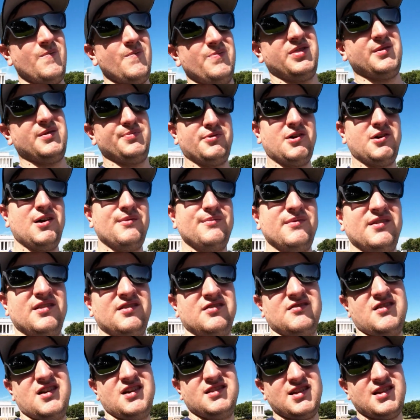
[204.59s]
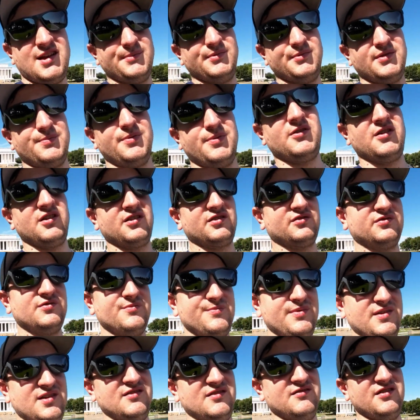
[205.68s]
The problem is a lot of times the parks will
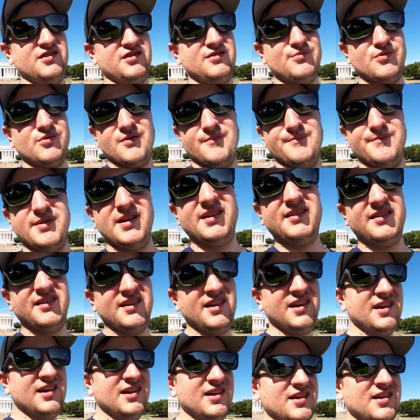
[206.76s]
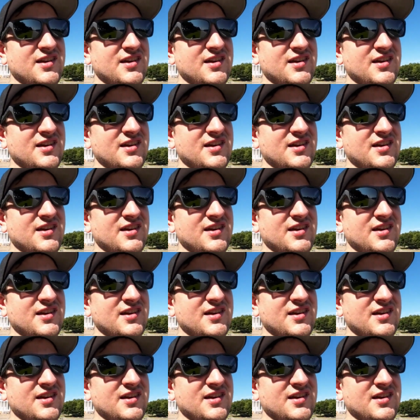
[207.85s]
be a little more busy.